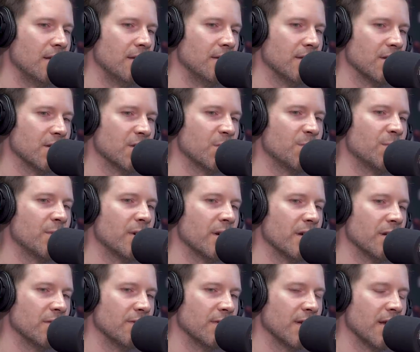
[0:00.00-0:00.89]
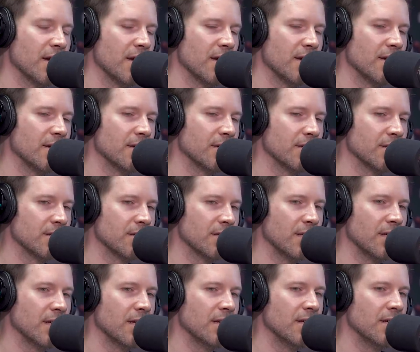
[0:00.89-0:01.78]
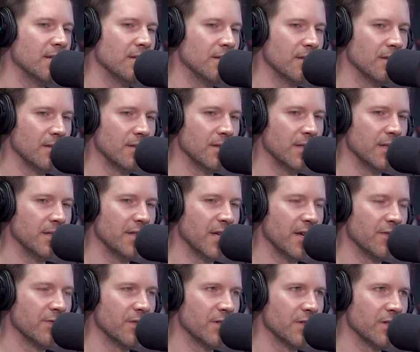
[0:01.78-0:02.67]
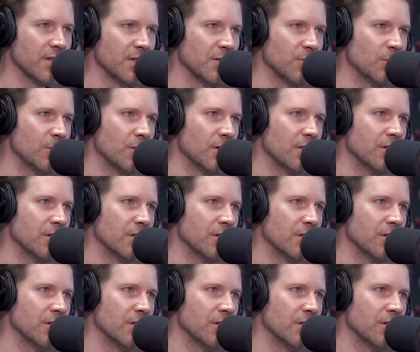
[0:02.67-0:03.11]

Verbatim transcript: the spread of gangs in the denvers of the yeah.